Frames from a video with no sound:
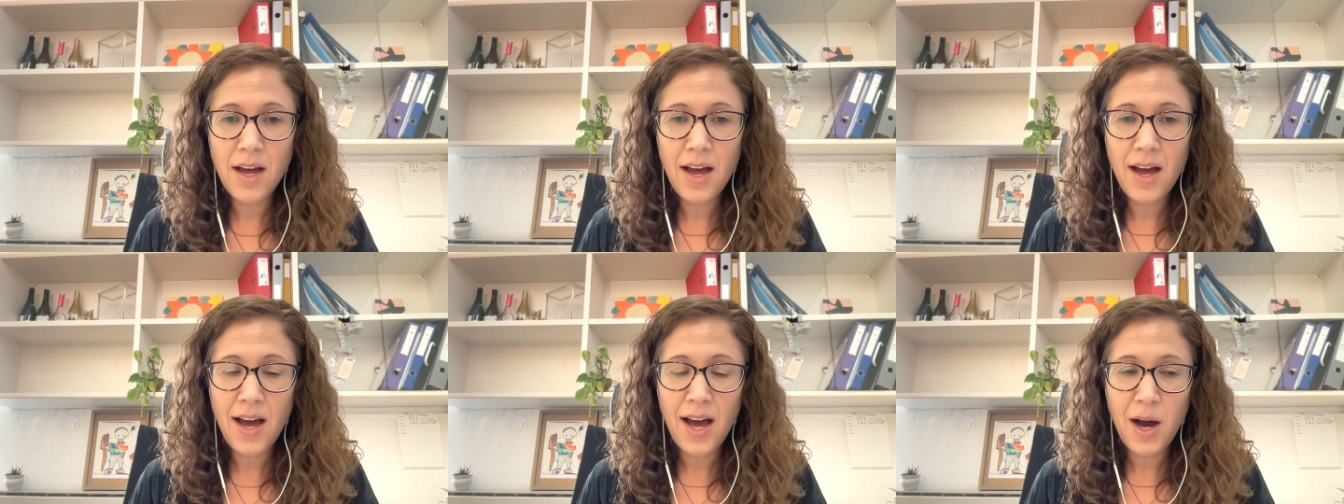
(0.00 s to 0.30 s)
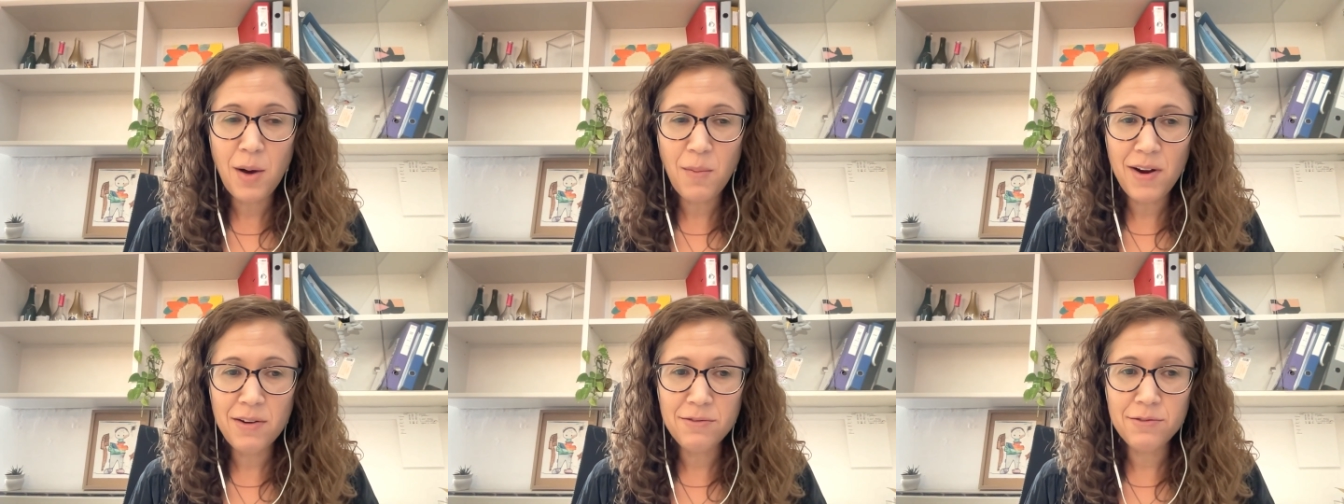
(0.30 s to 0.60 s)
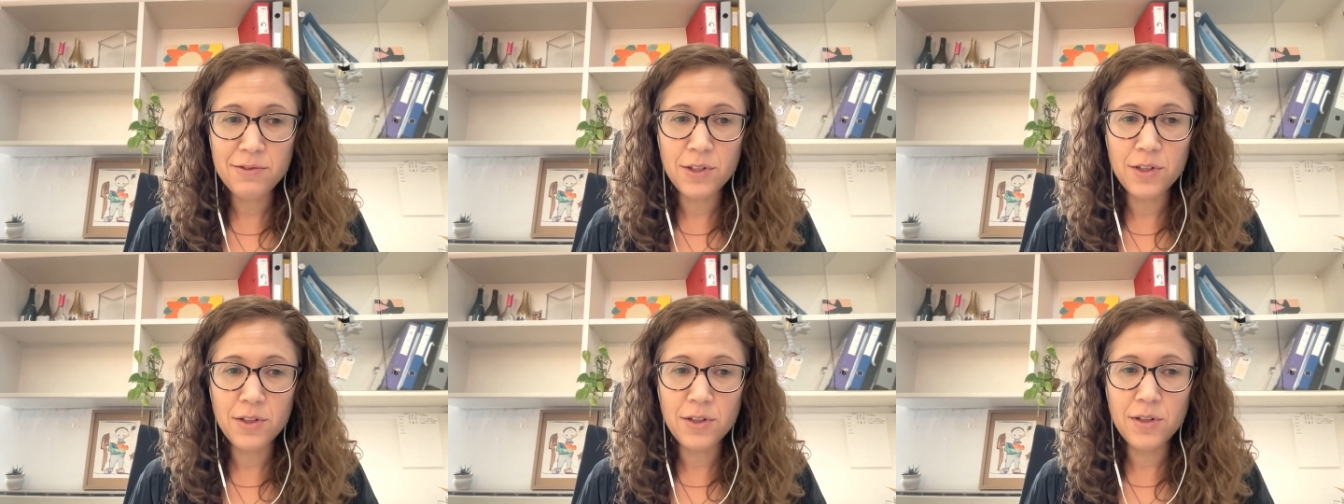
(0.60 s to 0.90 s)

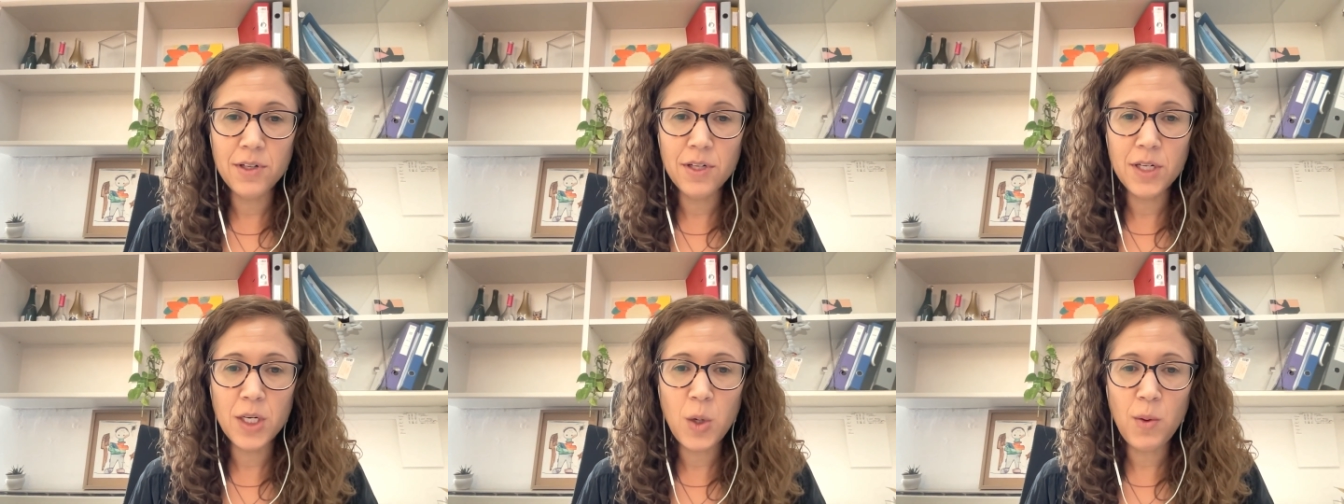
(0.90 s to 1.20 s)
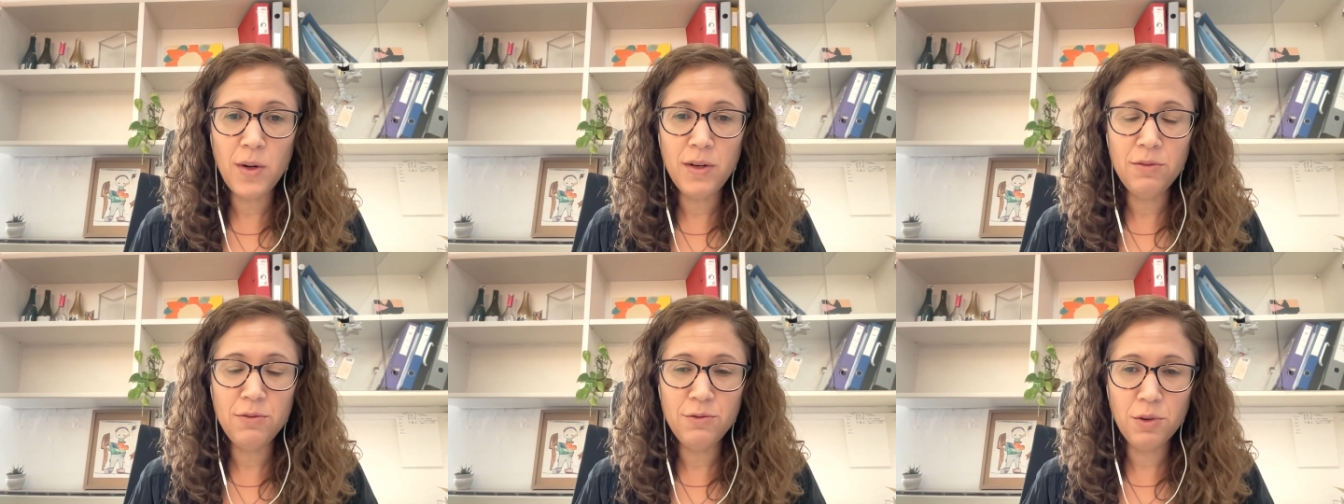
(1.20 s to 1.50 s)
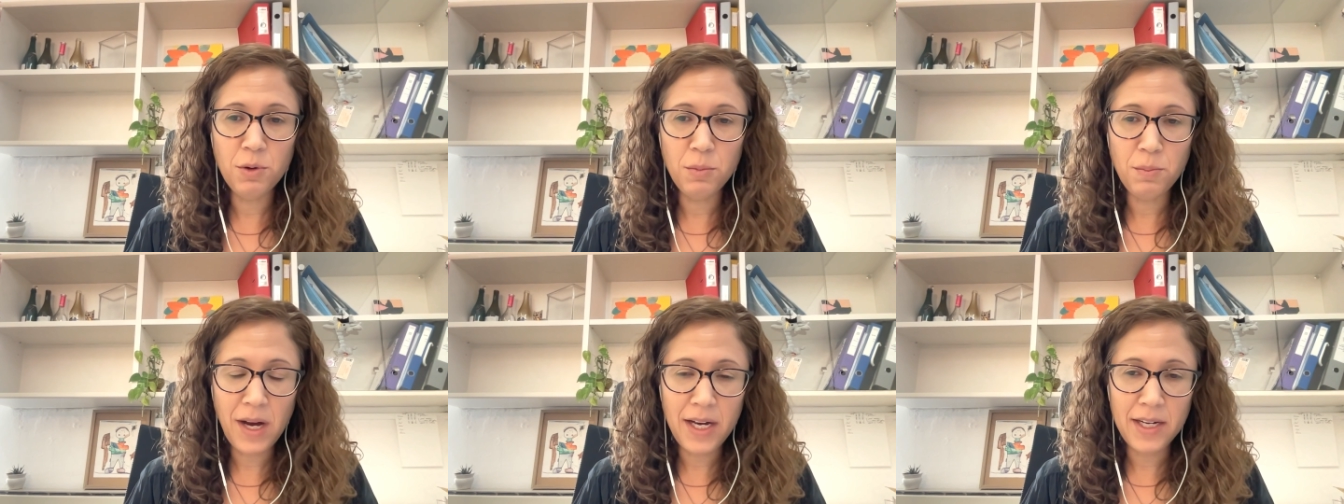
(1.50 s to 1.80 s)
However, going
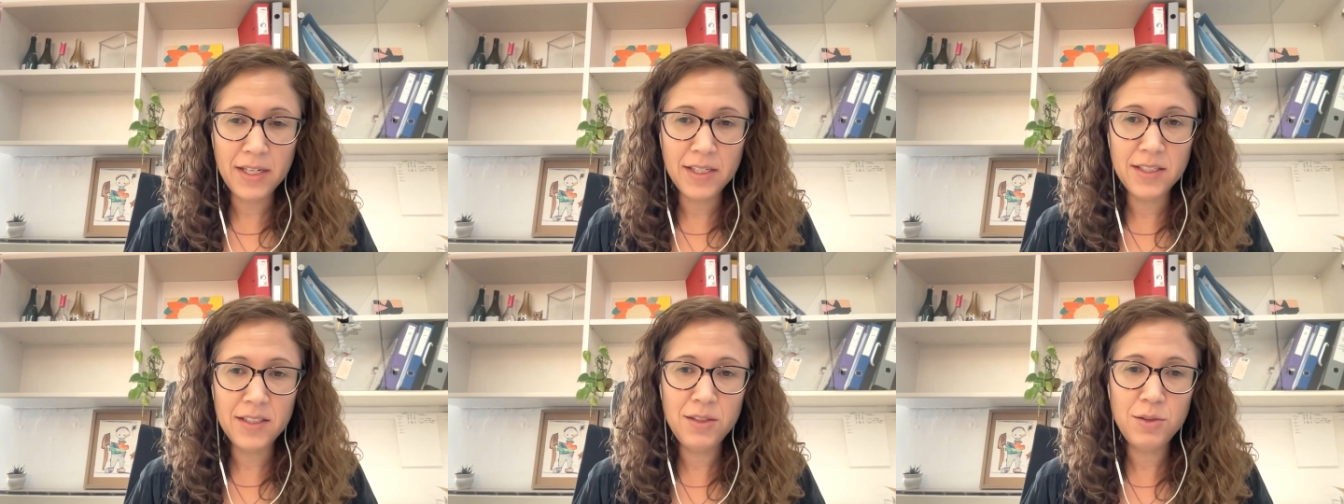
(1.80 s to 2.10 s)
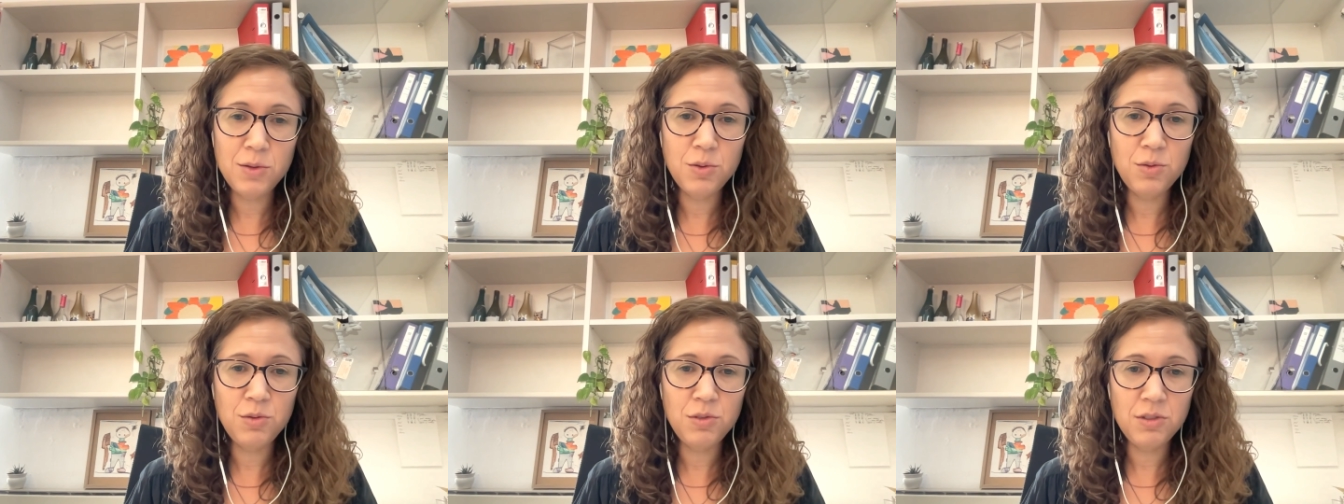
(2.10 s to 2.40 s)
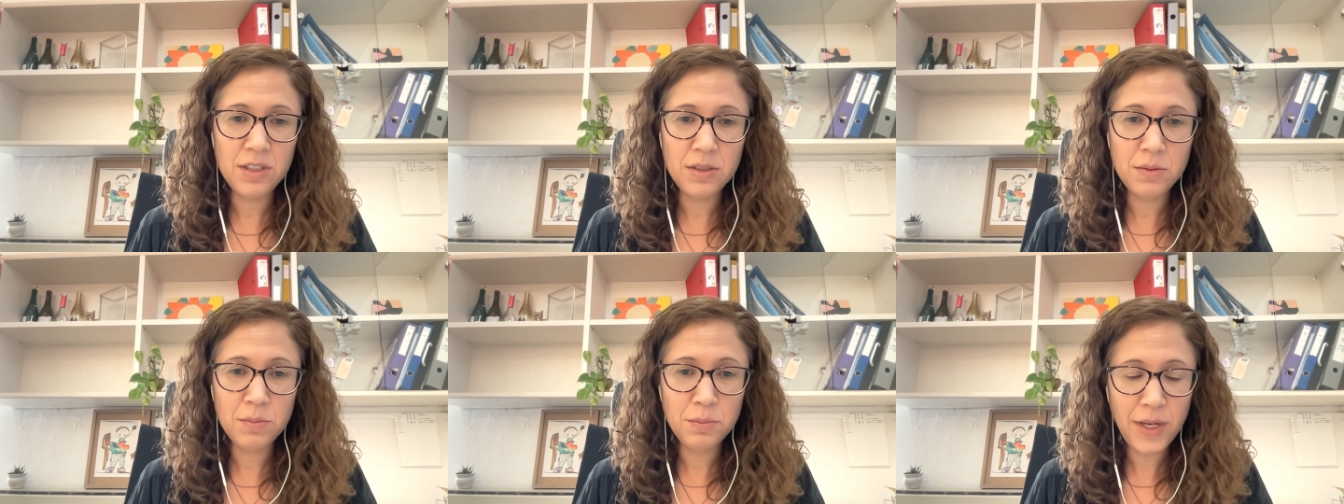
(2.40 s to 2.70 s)
from mice to treating